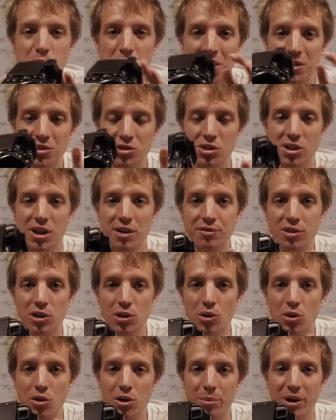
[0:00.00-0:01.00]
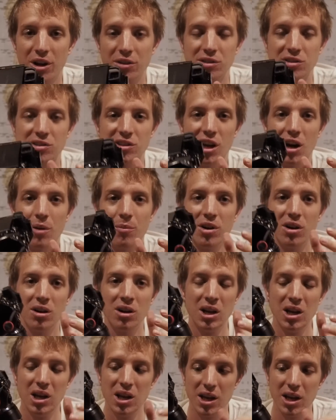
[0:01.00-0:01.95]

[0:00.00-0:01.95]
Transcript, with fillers: but I still have to learn about this camera,